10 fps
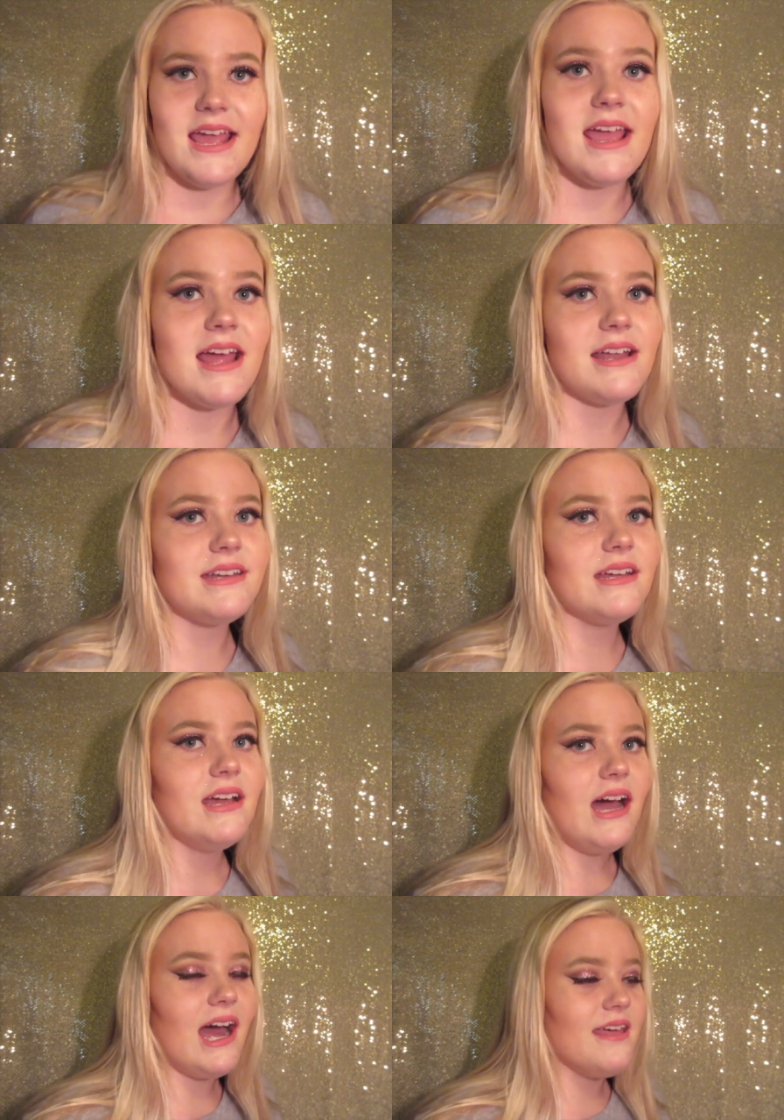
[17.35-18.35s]
and
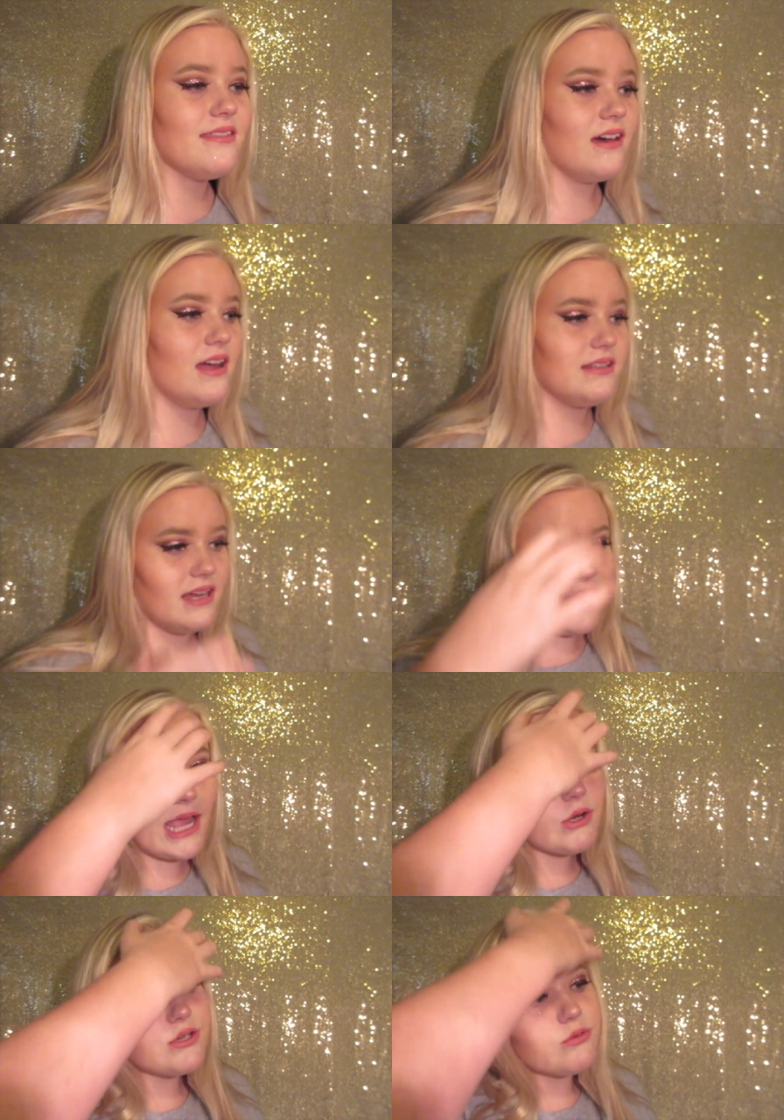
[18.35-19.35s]
I thought that
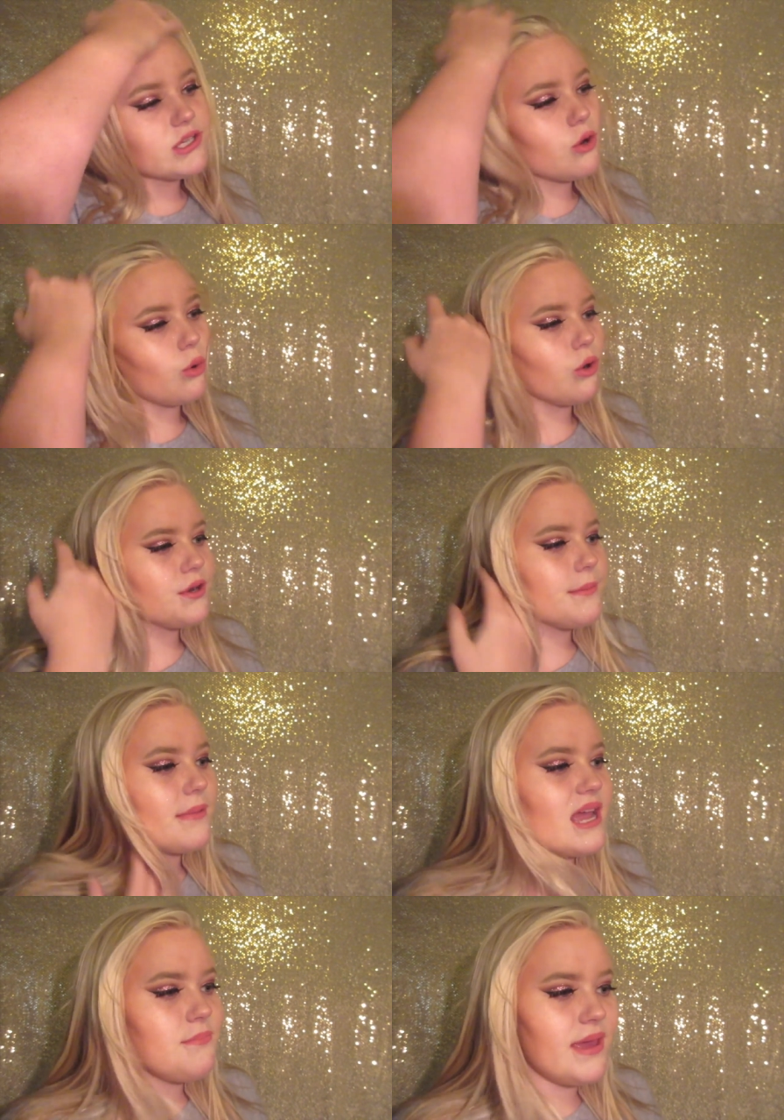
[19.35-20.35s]
I would record
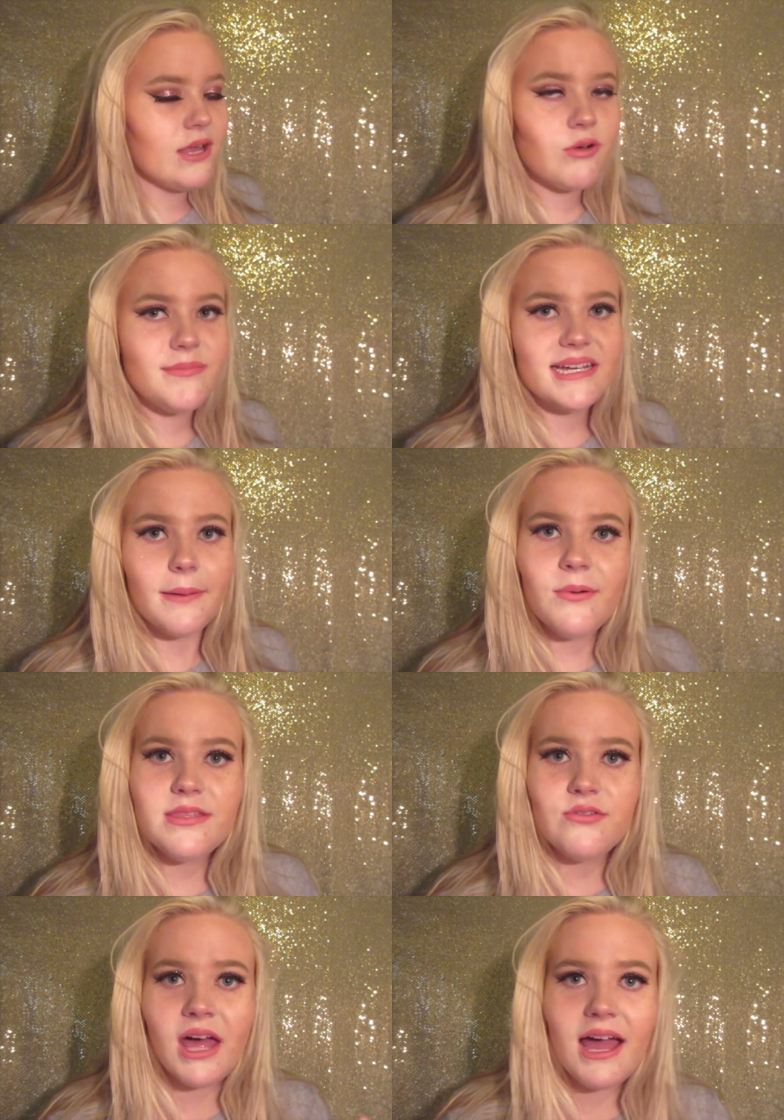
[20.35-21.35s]
my banquet makeup
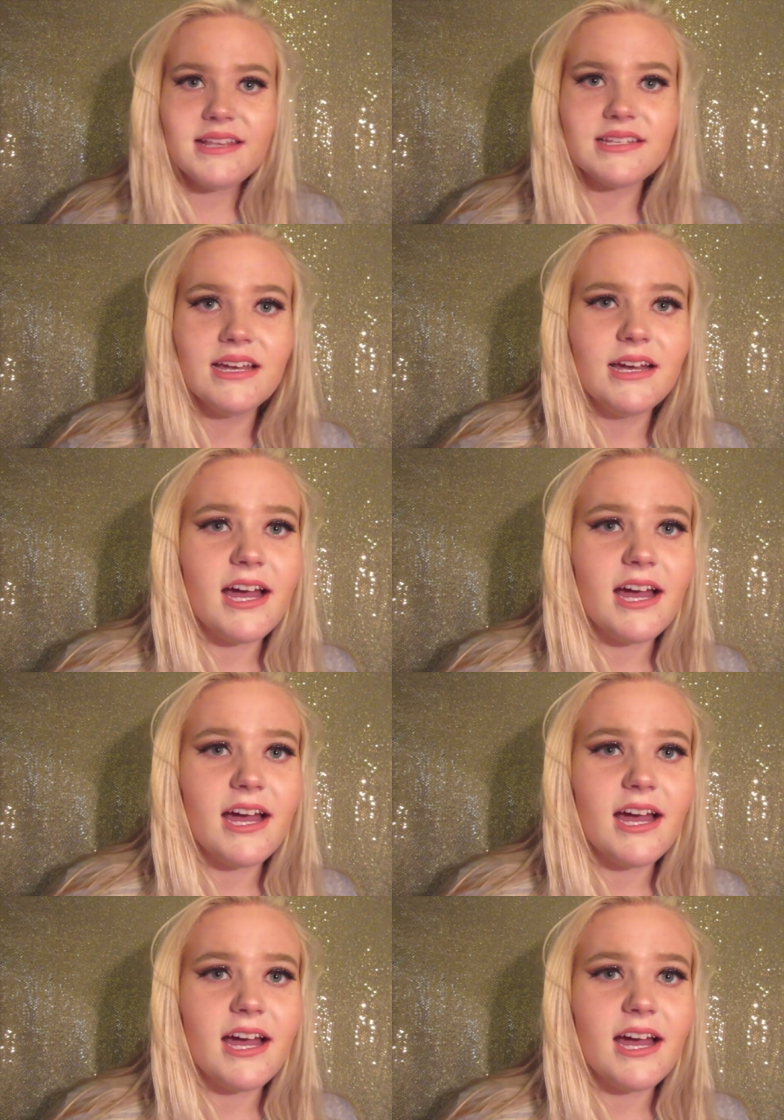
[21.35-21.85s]
with you guys.